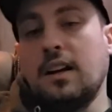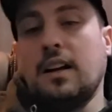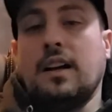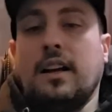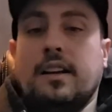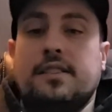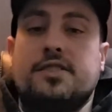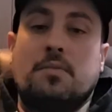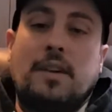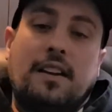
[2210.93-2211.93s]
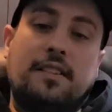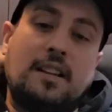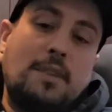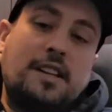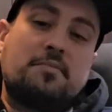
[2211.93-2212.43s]
Assuming
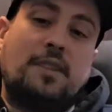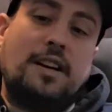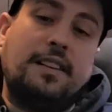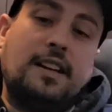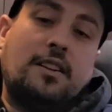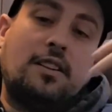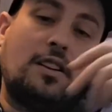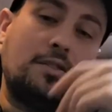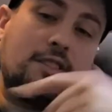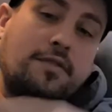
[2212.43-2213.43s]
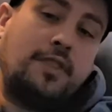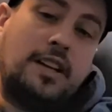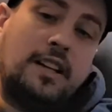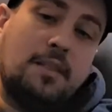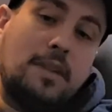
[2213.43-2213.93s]
anything makes money, that all goes to
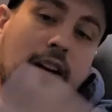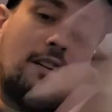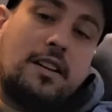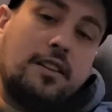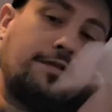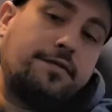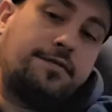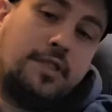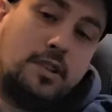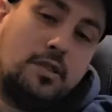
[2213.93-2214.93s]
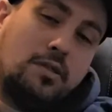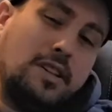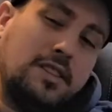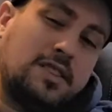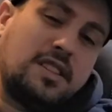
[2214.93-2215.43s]
feeding America, food
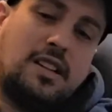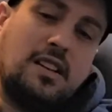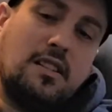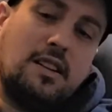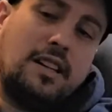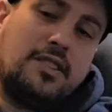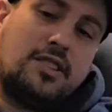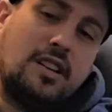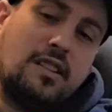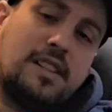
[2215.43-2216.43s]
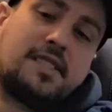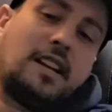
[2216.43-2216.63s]
insecurity charities like